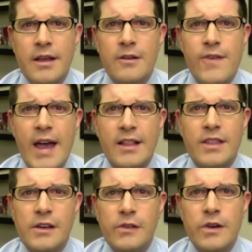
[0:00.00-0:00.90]
In fact,
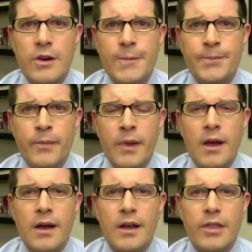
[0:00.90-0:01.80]
this year,
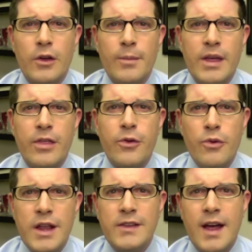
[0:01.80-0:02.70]
there'll be
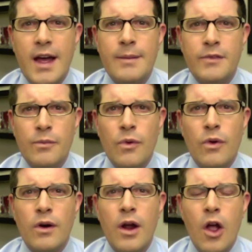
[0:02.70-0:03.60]
3 times
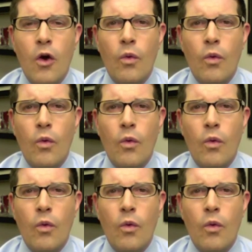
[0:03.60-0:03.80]
more